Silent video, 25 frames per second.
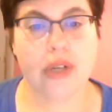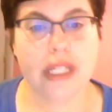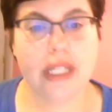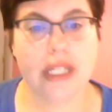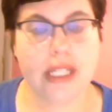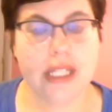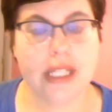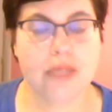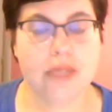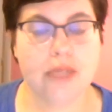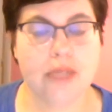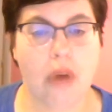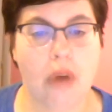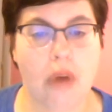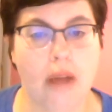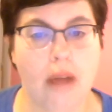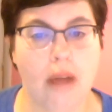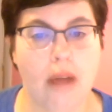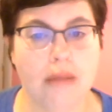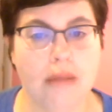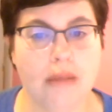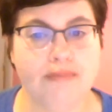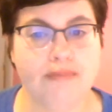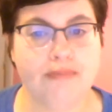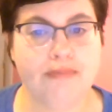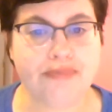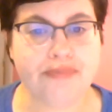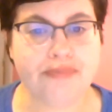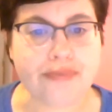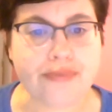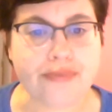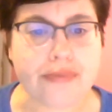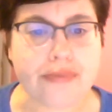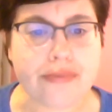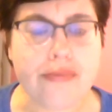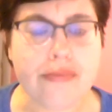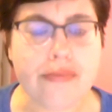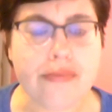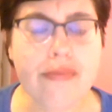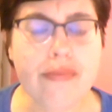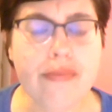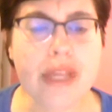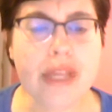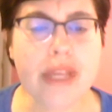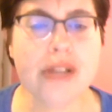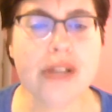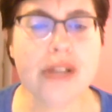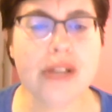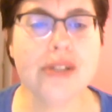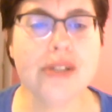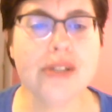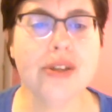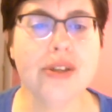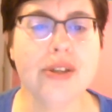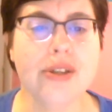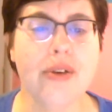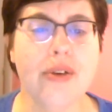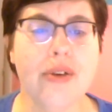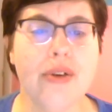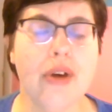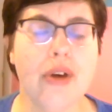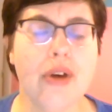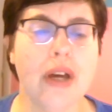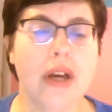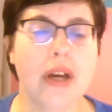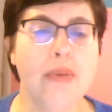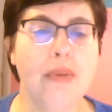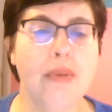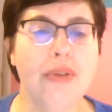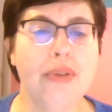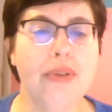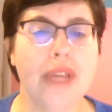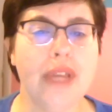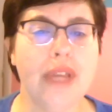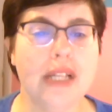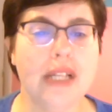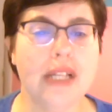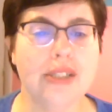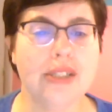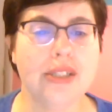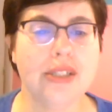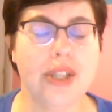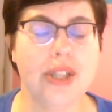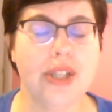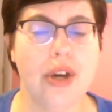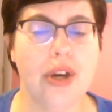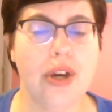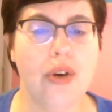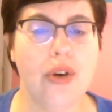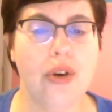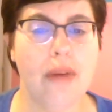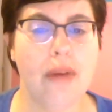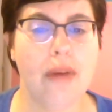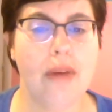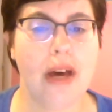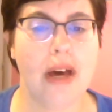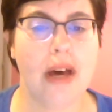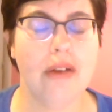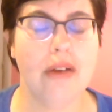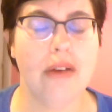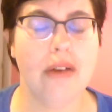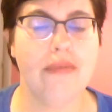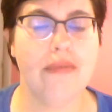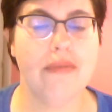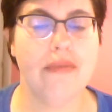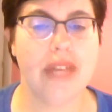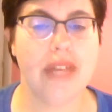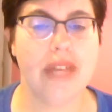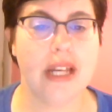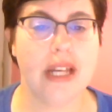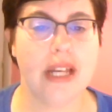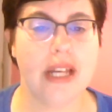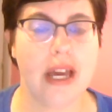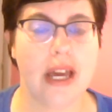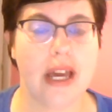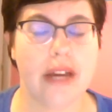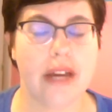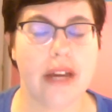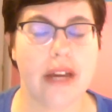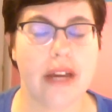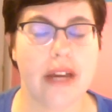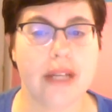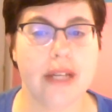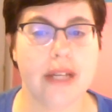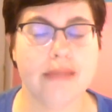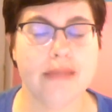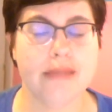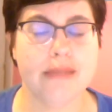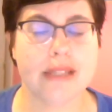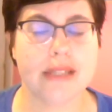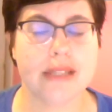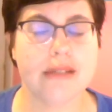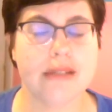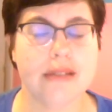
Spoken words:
each problem. So a couple of things to know about Venn diagrams.